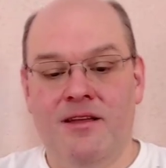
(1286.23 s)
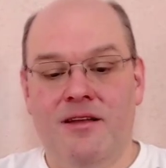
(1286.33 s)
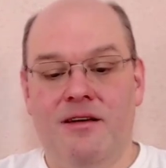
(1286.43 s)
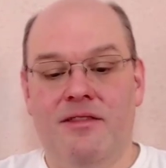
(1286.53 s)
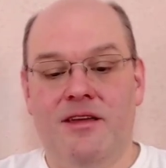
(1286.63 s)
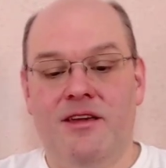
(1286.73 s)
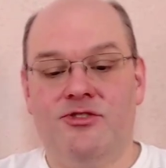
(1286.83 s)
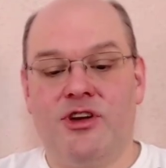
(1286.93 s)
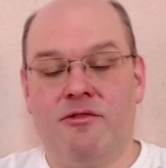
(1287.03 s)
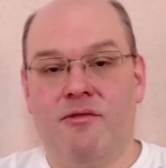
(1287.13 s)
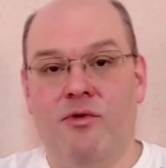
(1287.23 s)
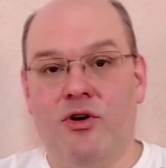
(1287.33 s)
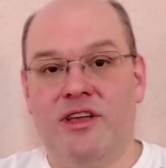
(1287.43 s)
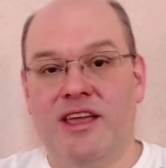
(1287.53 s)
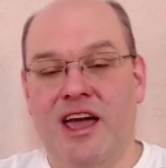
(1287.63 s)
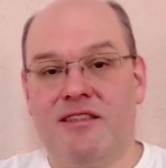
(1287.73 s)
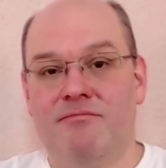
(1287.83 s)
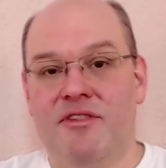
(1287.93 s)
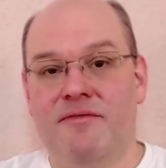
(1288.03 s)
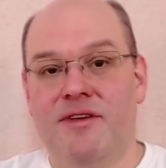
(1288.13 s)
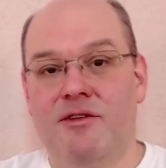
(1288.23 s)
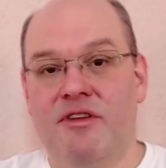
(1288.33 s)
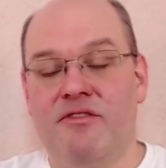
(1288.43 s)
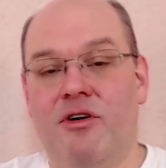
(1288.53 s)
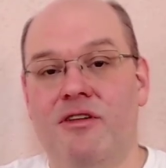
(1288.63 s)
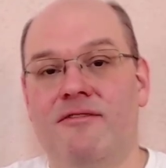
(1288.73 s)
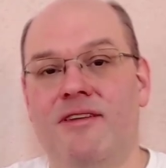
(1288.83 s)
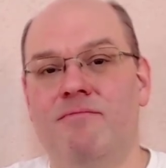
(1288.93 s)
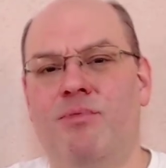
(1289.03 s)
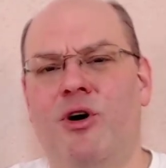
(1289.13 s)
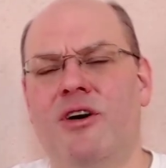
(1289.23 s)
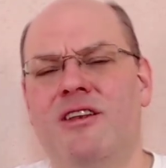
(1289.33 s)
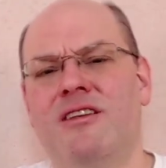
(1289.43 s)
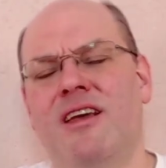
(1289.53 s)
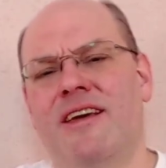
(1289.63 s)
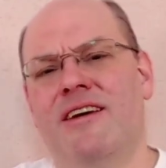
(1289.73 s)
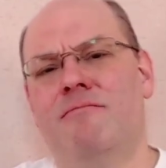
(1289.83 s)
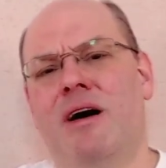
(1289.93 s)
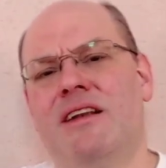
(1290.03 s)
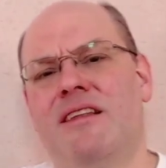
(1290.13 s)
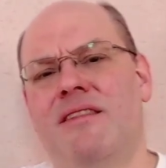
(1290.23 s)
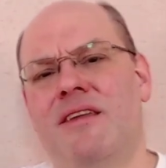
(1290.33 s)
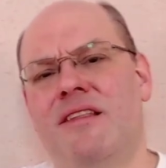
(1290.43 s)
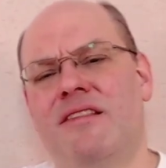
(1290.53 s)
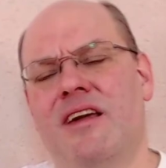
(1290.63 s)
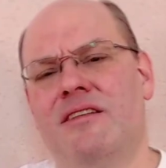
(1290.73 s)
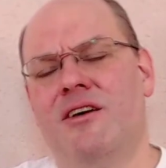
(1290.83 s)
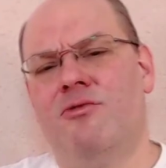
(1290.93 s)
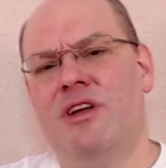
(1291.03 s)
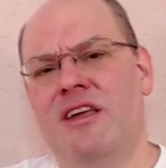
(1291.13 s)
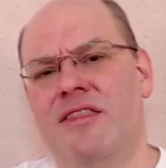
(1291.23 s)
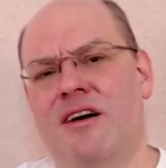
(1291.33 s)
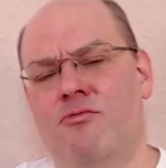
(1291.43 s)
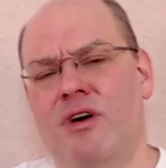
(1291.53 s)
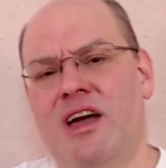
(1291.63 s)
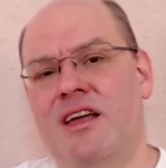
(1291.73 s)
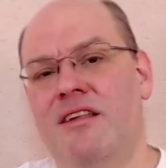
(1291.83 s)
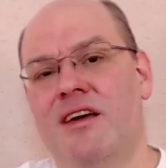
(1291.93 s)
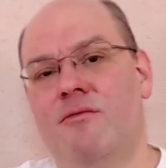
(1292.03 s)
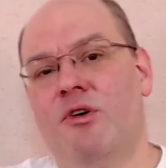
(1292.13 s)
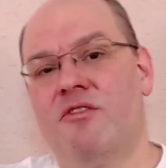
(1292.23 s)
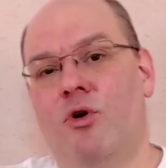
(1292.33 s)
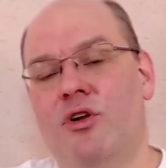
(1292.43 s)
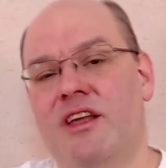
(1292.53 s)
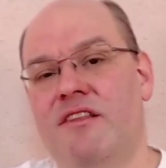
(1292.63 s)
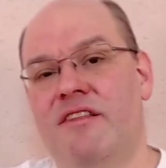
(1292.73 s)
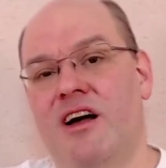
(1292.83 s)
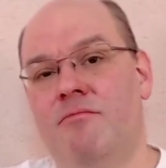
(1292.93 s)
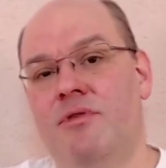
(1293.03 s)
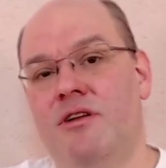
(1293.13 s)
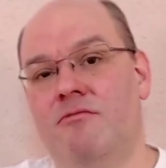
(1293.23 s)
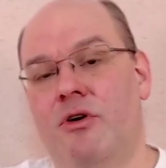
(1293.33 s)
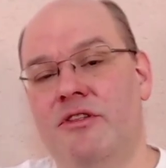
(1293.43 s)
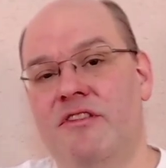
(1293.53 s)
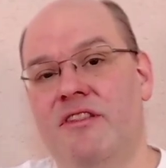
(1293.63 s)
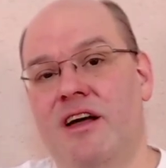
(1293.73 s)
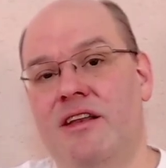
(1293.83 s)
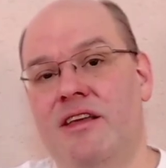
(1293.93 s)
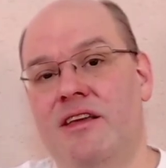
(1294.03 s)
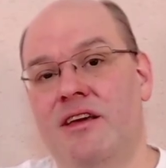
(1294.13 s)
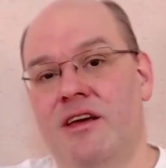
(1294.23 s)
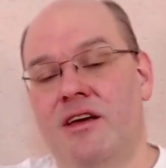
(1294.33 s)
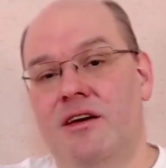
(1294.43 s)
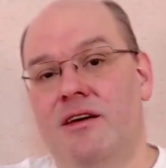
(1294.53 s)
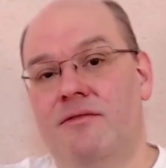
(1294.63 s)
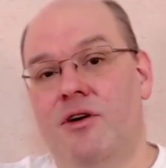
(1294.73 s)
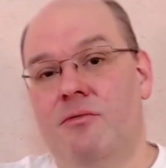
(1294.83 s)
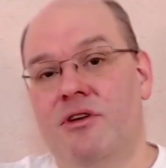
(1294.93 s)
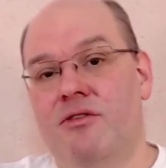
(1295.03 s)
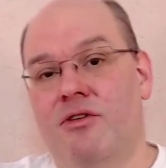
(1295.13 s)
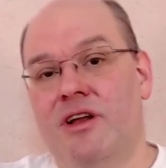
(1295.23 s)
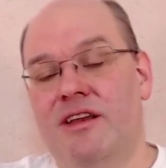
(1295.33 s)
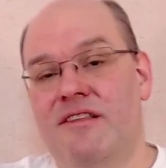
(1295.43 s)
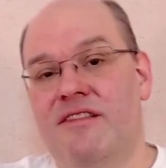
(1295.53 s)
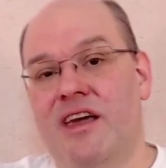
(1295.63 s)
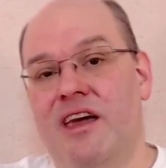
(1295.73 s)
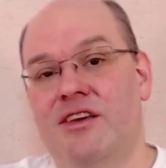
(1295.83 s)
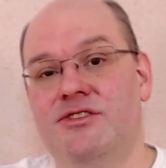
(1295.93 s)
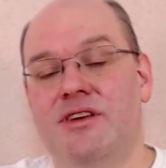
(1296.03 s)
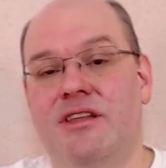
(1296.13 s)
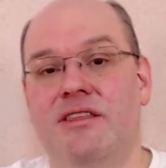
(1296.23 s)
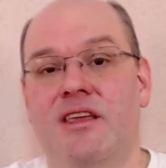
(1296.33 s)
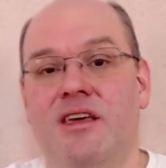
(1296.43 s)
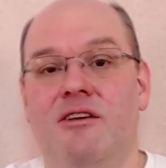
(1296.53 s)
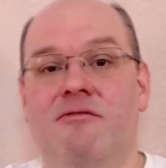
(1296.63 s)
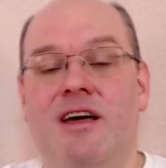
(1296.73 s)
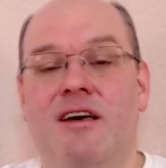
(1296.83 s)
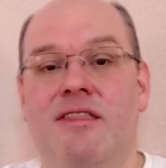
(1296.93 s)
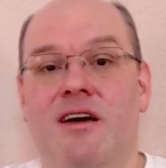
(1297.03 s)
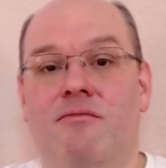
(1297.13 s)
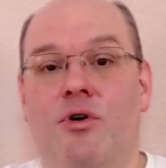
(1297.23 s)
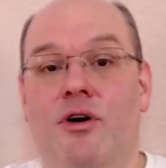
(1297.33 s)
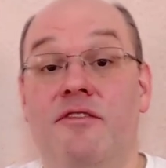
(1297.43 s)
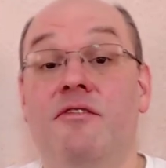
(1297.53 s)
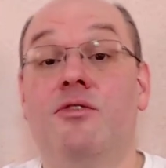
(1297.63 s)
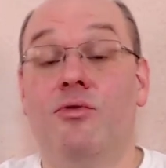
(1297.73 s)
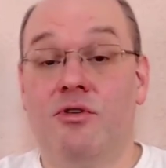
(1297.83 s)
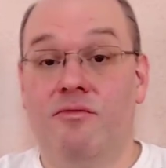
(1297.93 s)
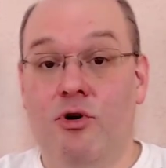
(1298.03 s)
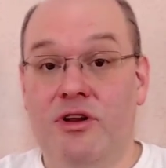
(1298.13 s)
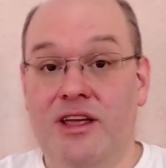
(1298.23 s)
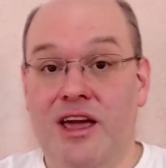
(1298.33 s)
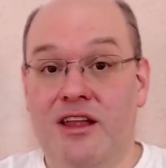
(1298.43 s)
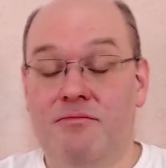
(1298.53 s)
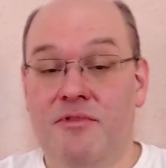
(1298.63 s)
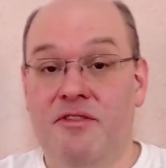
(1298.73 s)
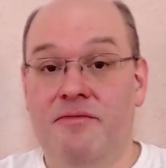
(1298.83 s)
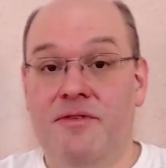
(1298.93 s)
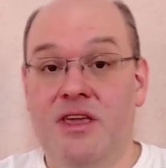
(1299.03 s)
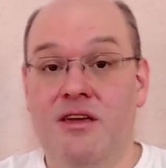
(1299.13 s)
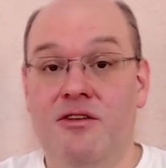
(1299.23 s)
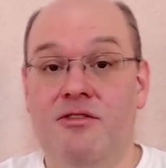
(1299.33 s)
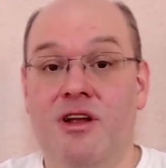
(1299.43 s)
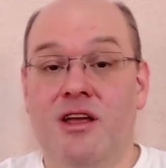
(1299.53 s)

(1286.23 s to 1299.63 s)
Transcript: The general working atmosphere is also important, but this can go either way. There was one example, one study uh, from an organization where there was a good working atmosphere,